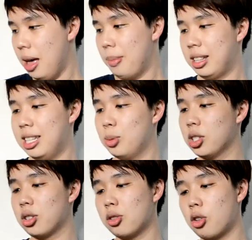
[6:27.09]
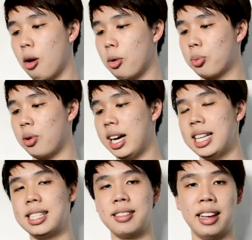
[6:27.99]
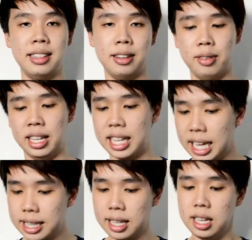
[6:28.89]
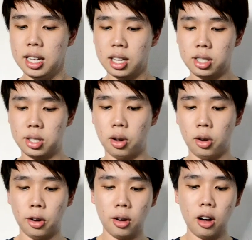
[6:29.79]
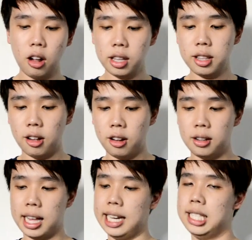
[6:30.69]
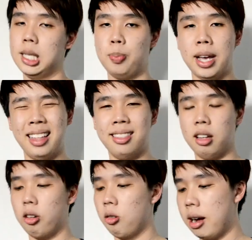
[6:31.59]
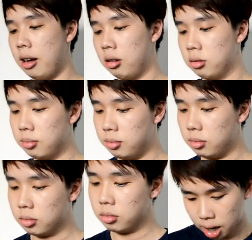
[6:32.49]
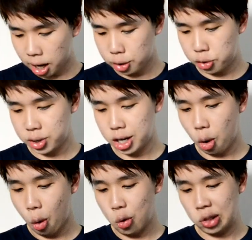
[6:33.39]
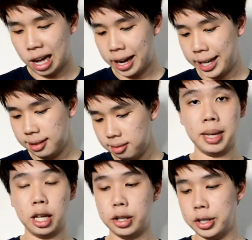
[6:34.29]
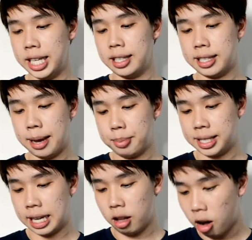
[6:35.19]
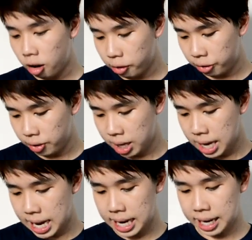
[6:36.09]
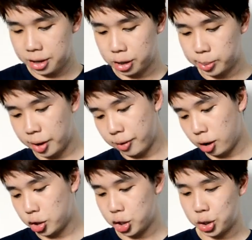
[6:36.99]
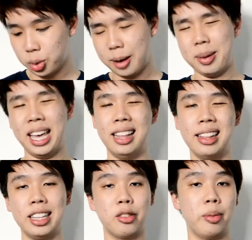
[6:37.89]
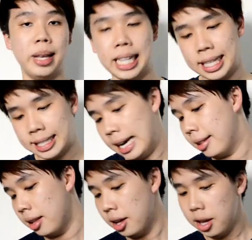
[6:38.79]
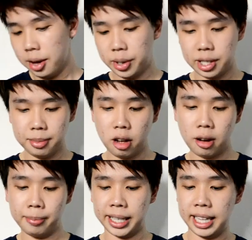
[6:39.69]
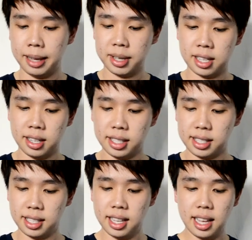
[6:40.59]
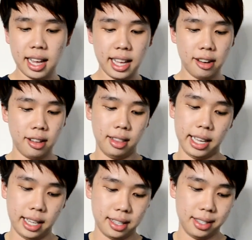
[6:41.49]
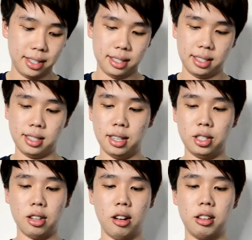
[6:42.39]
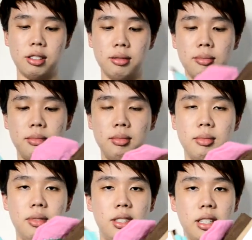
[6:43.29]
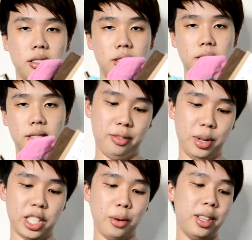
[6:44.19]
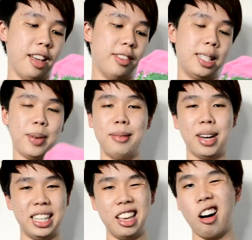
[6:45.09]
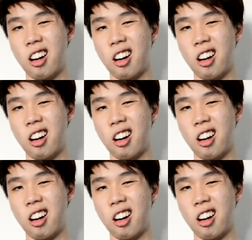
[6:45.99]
But this was also normal price, nineteen ringgit. So all in all, I spent around one hundred nine, including the ten percent off, and I used my voucher, so I paid like the remaining ten, which I'm not complaining because I got like such awesome deals, which I would never spend money